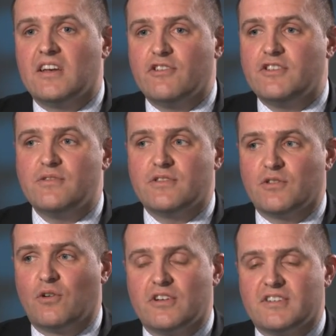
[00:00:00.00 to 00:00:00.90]
It
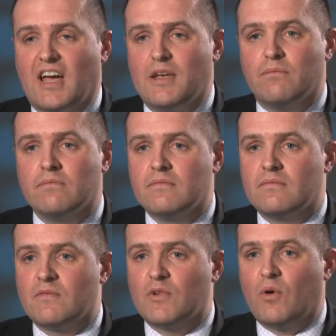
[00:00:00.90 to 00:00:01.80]
reduces audit time
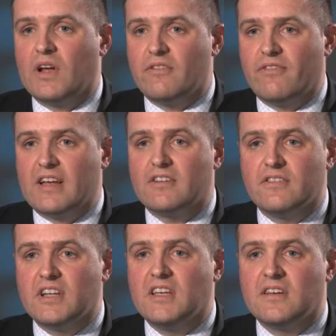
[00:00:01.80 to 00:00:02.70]
quite
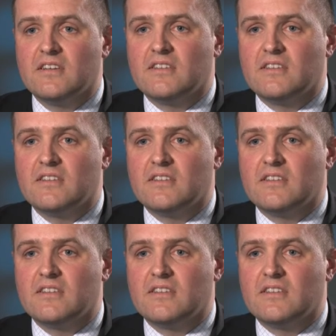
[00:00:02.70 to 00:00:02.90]
effectively,